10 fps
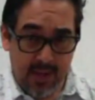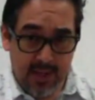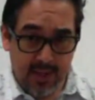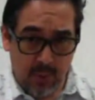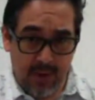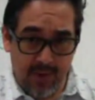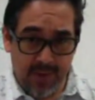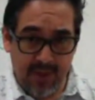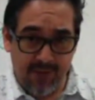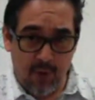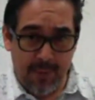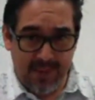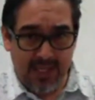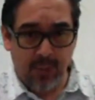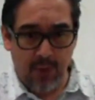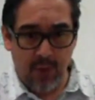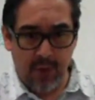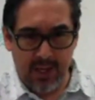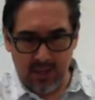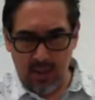Okay, so whenever you see a floor plan, that's
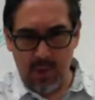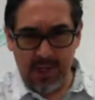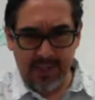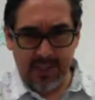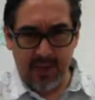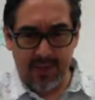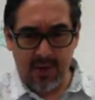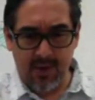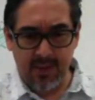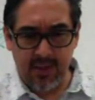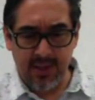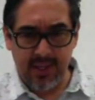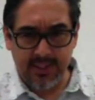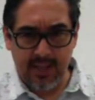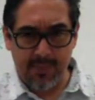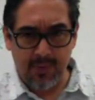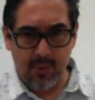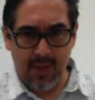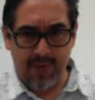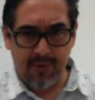where you're looking, and we're gonna see it there on the
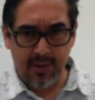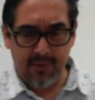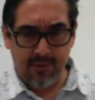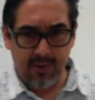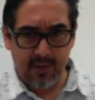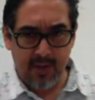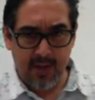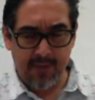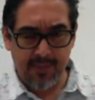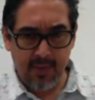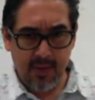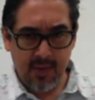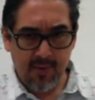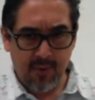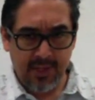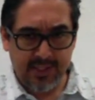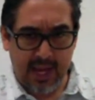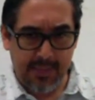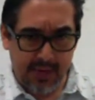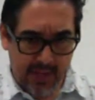example that we have for
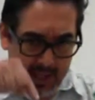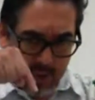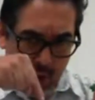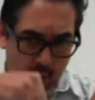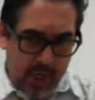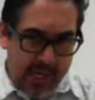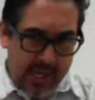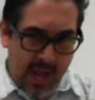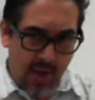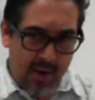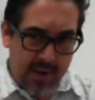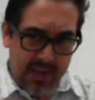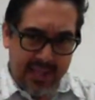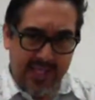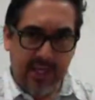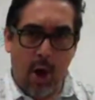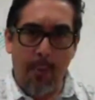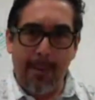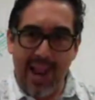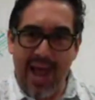the assignment. So you're looking down.
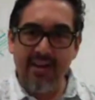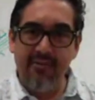That's called